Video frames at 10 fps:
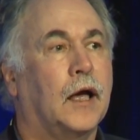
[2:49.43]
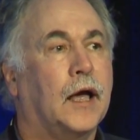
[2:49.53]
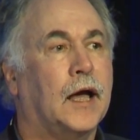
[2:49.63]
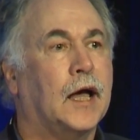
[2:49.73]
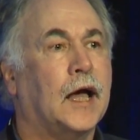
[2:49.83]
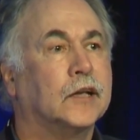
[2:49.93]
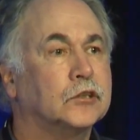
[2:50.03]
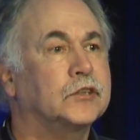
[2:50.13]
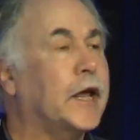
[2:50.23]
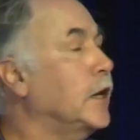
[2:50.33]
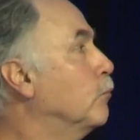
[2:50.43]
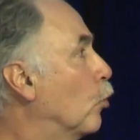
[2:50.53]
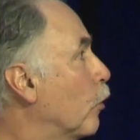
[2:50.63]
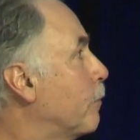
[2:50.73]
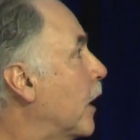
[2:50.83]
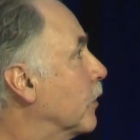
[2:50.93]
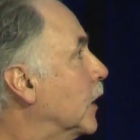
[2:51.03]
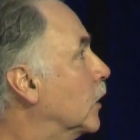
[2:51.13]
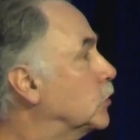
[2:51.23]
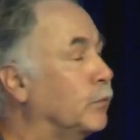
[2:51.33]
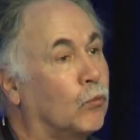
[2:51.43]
Understanding more about the customer.